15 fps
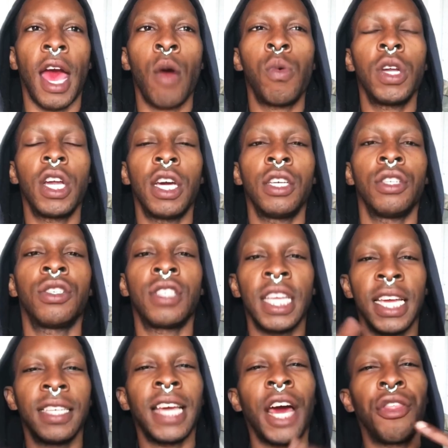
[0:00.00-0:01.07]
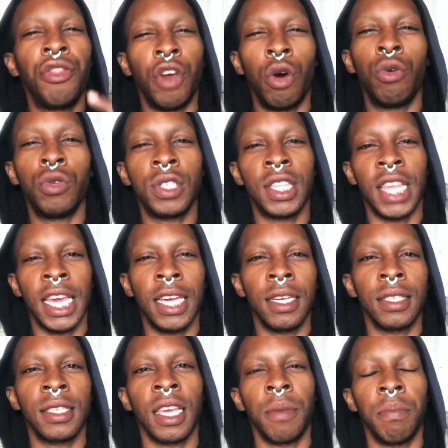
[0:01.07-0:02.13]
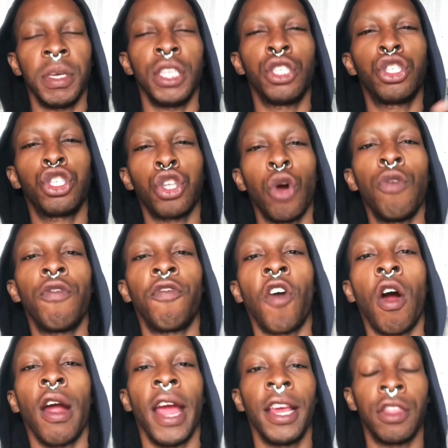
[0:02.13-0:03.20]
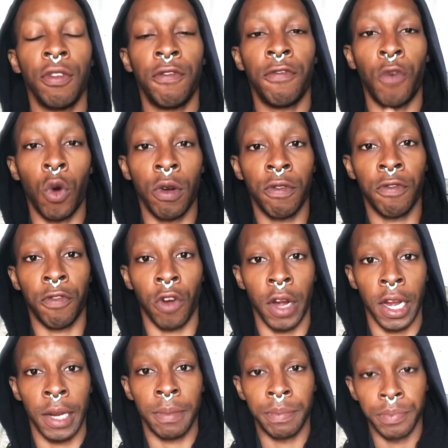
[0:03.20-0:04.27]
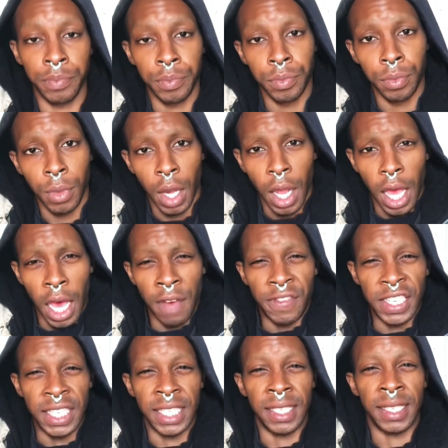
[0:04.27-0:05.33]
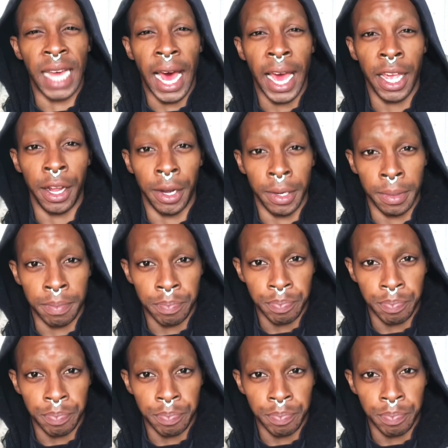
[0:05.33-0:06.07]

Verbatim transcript: want to understand how those things can be so far at the forefront of a desire